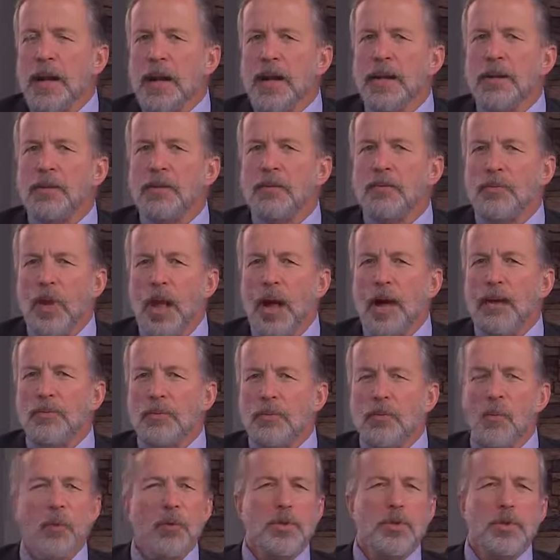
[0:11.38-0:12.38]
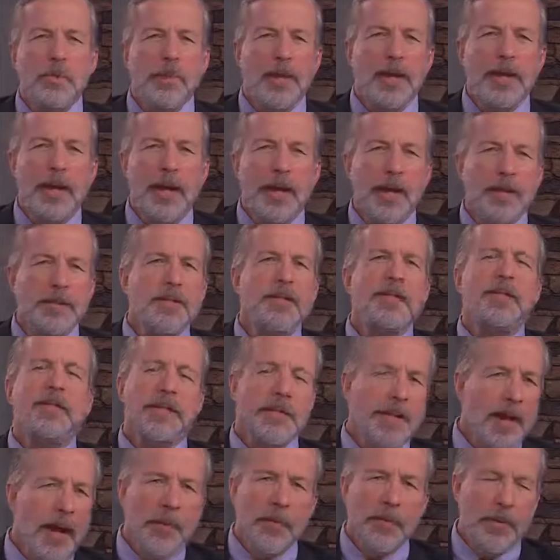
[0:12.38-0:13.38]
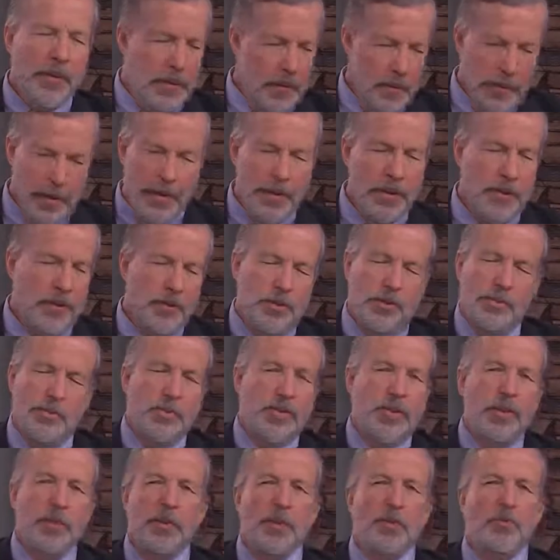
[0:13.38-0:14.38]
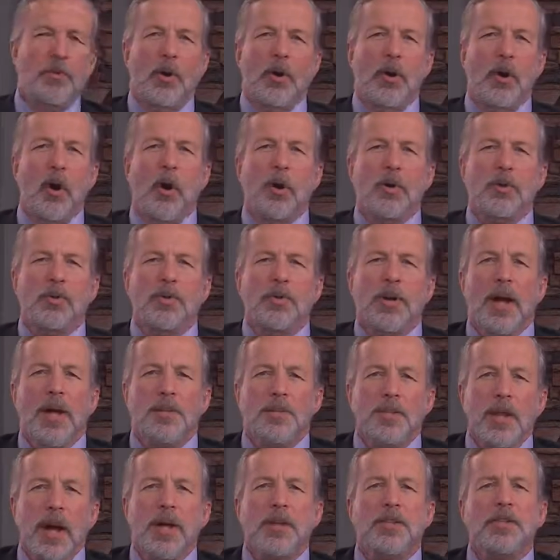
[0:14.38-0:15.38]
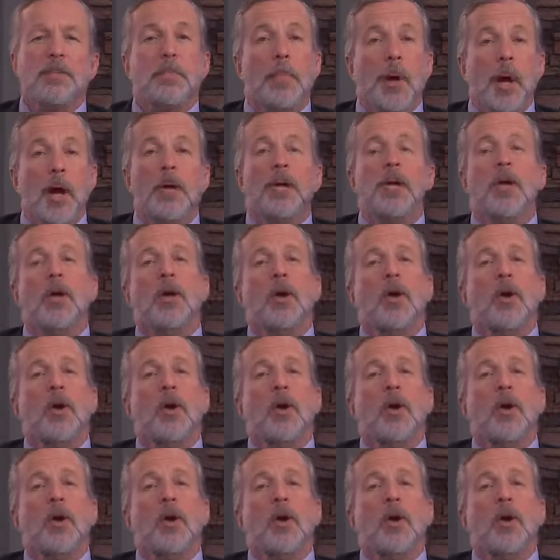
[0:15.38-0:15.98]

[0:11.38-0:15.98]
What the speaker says: end of life? Of course, in many cases, death is simply very hard to digest, but